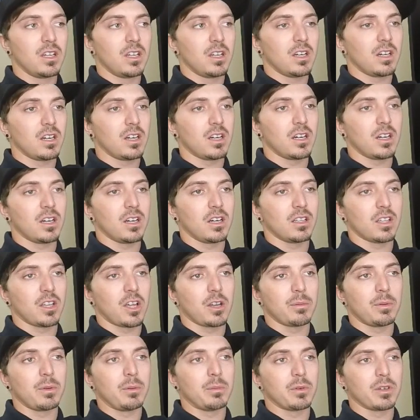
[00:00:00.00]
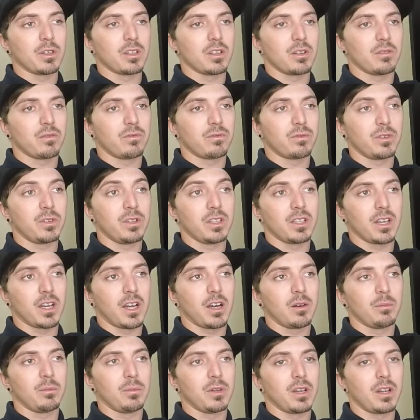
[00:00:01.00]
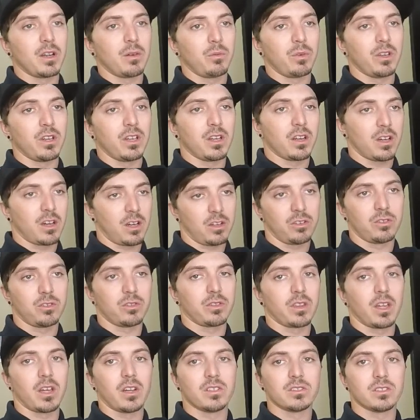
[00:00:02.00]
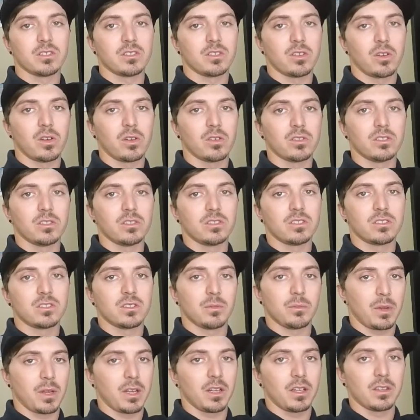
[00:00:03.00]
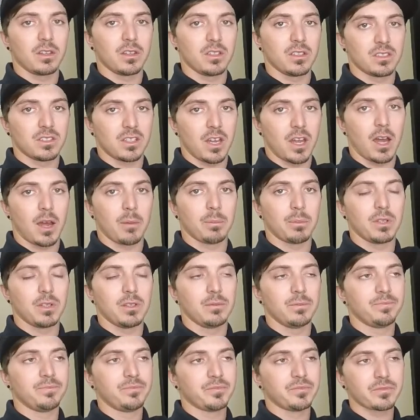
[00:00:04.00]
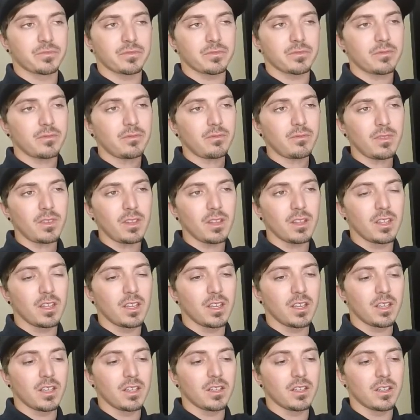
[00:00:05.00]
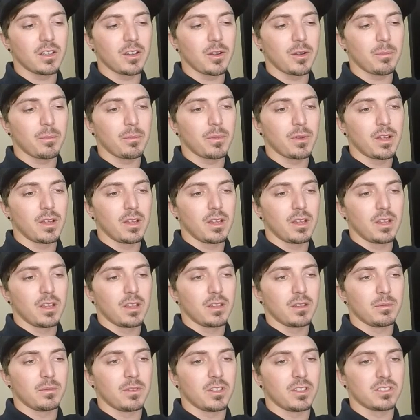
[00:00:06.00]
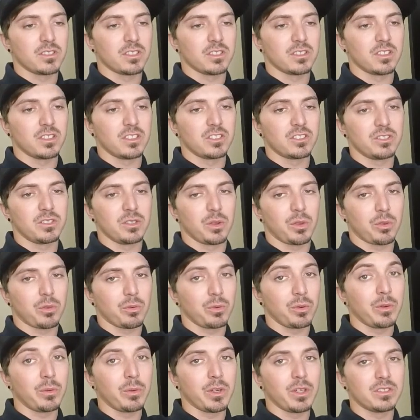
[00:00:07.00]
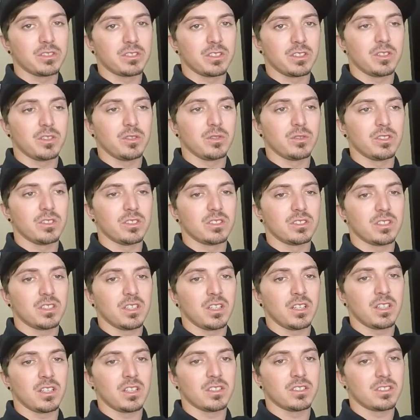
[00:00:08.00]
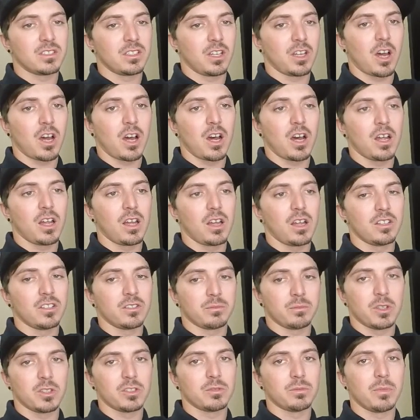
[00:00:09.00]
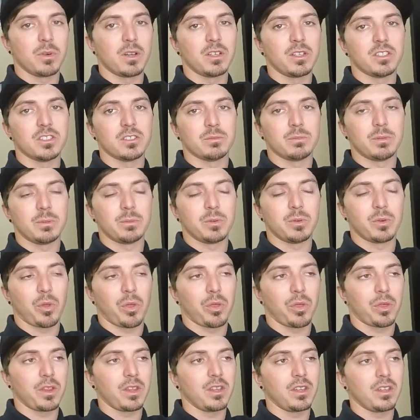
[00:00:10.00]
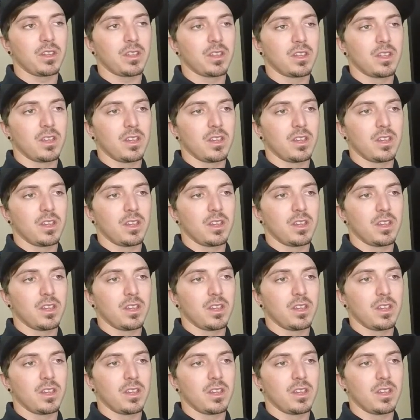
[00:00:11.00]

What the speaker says: A lot of people are going to freak out, but we need $100,000 to make this happen. And there's essentially 3 ways to do this, and it's not as much money as people think.